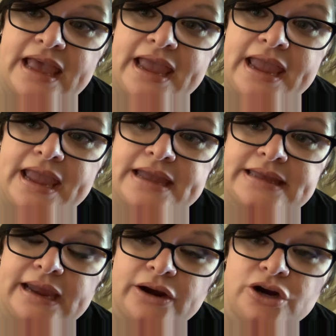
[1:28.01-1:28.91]
a
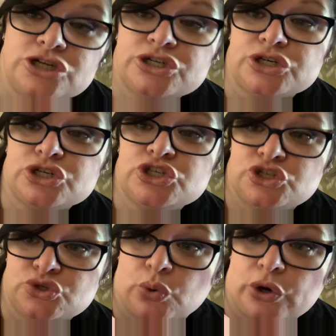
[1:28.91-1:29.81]
character
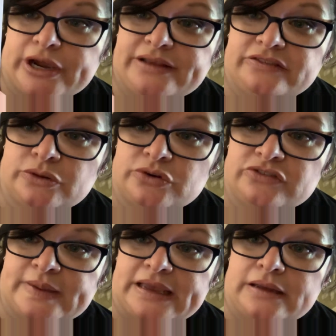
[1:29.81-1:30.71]
story, so to
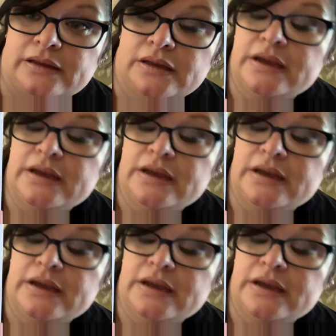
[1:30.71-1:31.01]
speak.